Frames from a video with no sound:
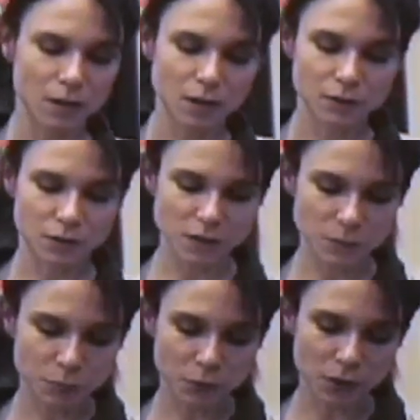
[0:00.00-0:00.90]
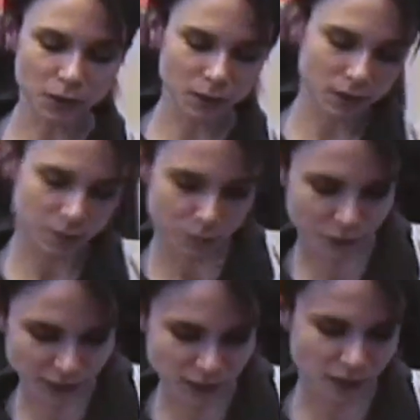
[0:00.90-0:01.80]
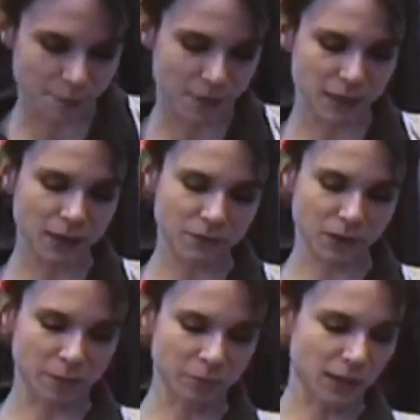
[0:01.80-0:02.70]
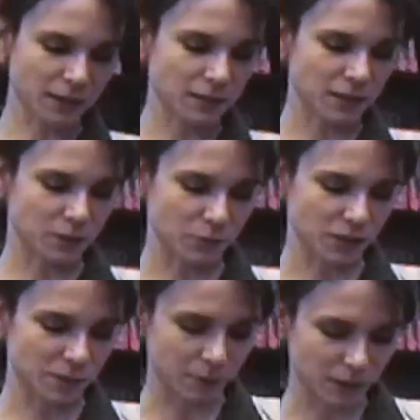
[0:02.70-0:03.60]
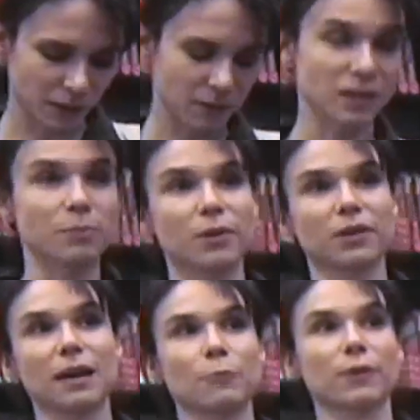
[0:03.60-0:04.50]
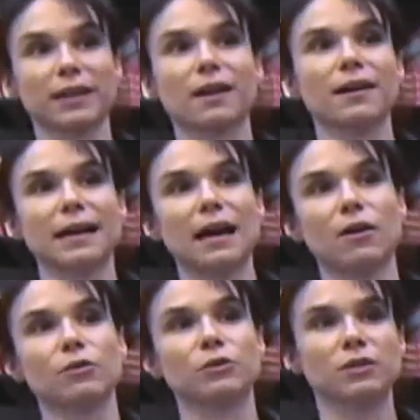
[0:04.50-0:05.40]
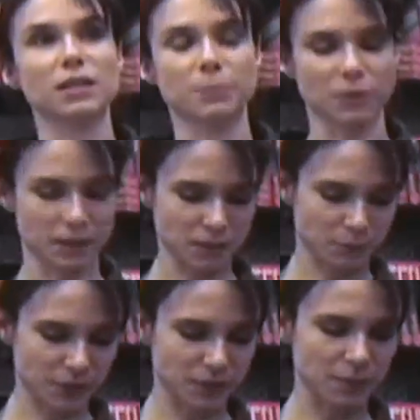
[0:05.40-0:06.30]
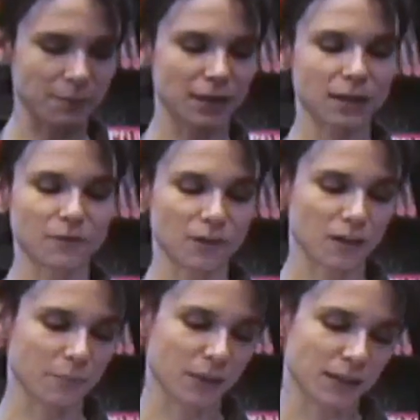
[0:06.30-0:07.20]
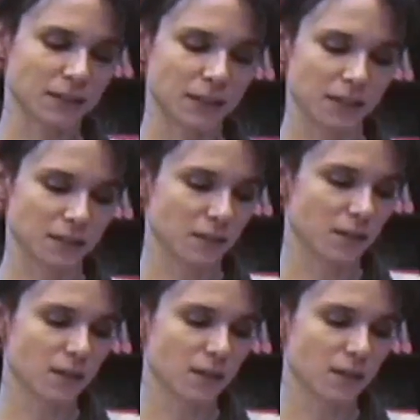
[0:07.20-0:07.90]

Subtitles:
So this book brings up many of the complexities, which I believe, this book that I'm working on now, Who's Esperanza, brings up many of the complexities